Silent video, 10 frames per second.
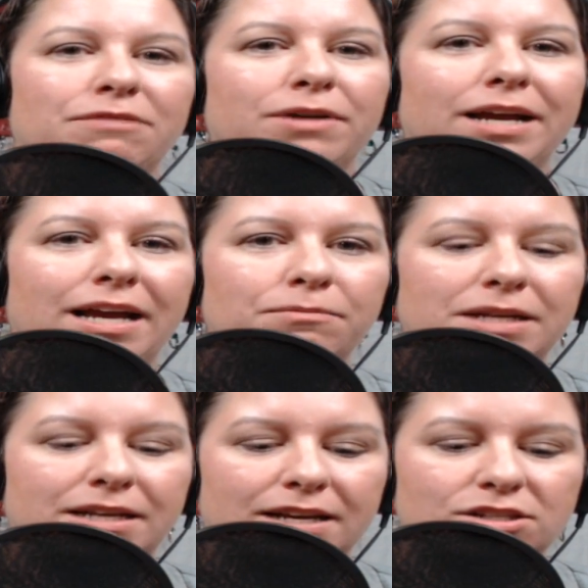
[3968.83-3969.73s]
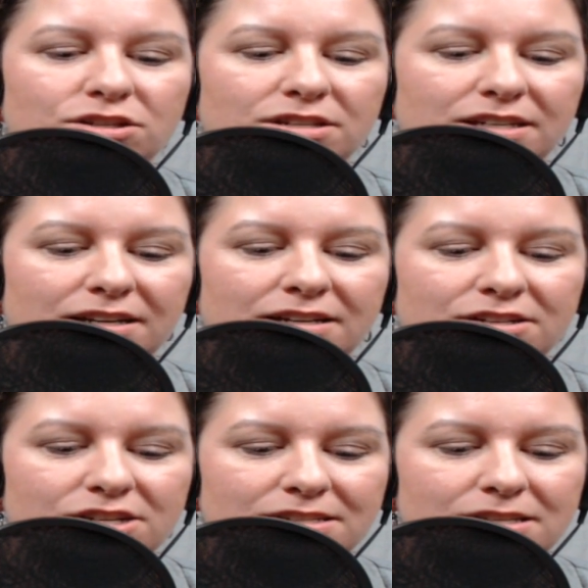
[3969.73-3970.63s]
weight because you're
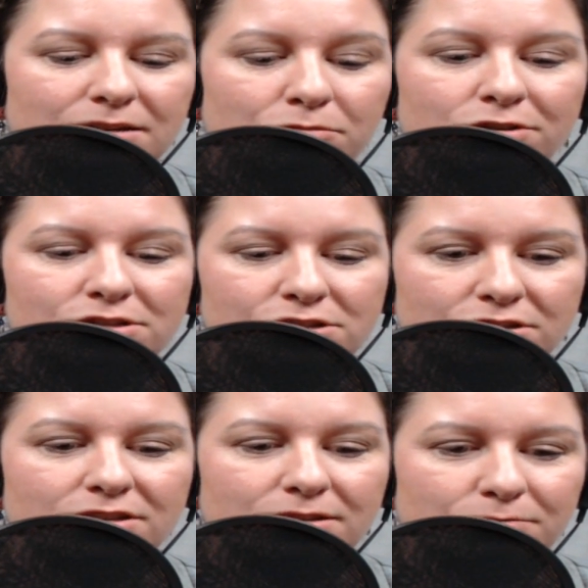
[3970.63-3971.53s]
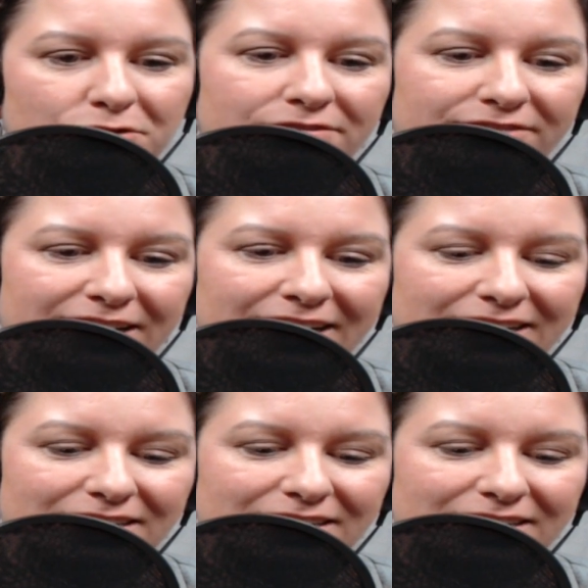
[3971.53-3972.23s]
ingesting more sugar and more fat.